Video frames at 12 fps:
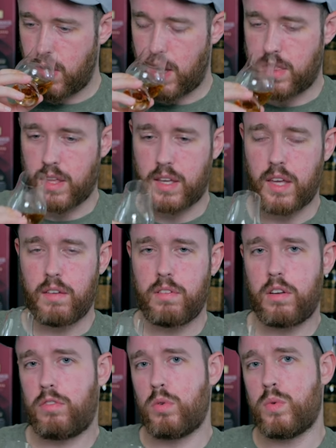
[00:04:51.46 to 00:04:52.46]
I think
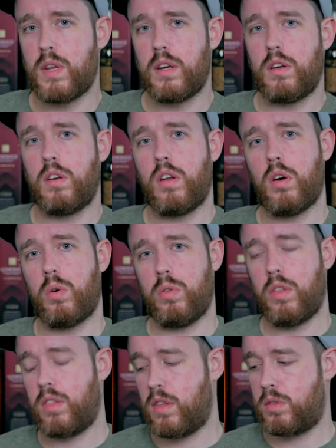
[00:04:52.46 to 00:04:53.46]
even if you didn't
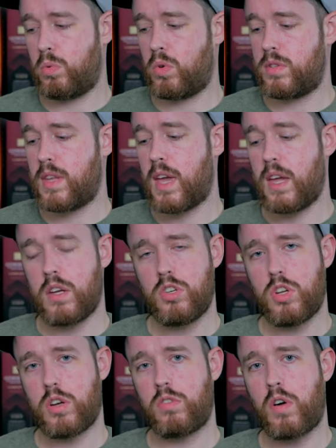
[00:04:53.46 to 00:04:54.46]
know that this was
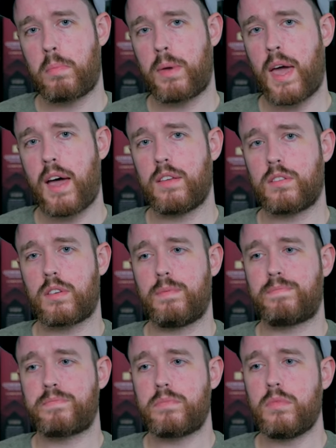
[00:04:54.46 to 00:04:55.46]
aged in a rum cask,
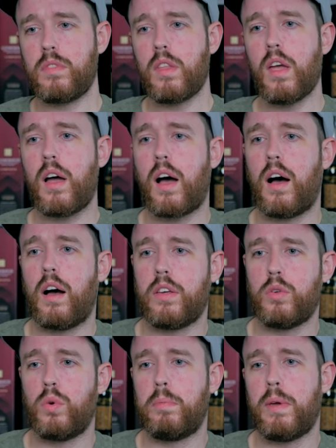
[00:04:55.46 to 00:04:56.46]
uh,
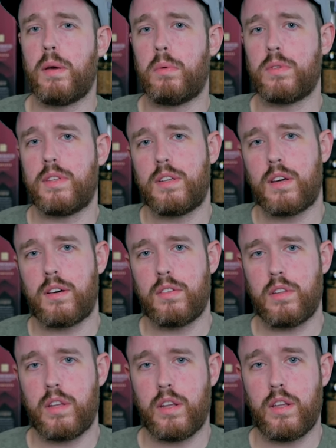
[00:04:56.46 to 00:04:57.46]
you would be able to
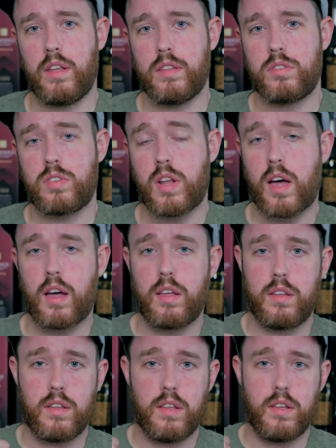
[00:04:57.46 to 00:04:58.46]
tell that it's
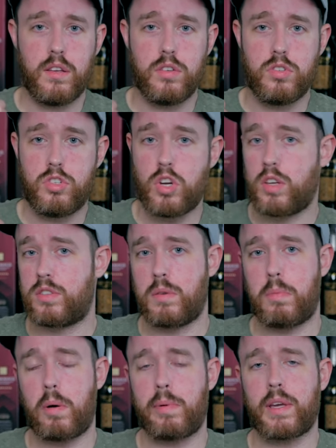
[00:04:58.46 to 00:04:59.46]
not in just
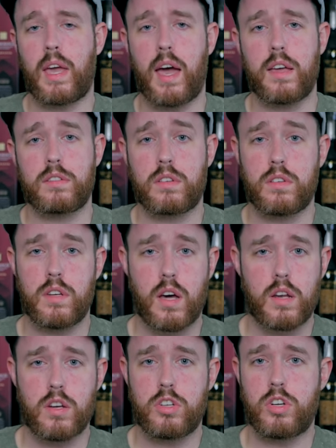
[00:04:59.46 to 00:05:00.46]
a bourbon cask,
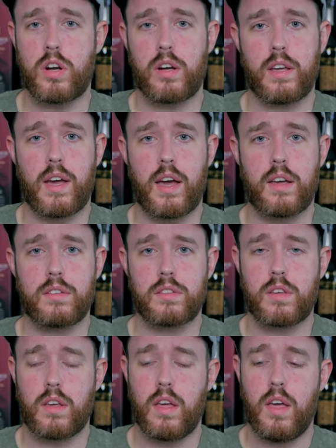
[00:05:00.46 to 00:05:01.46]
not in a sherry
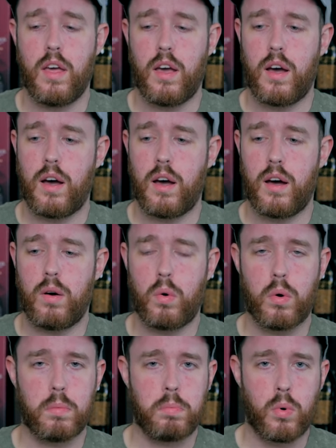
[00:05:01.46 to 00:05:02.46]
cask uh,
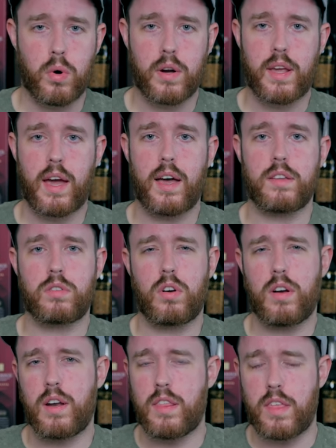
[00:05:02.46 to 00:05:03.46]
or port cask
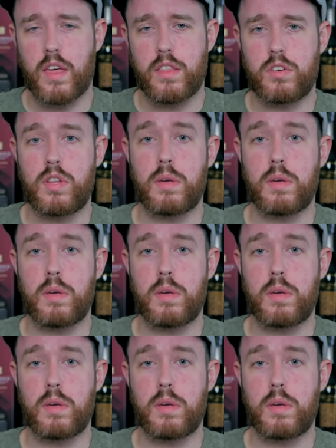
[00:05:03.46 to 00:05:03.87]
or any of the other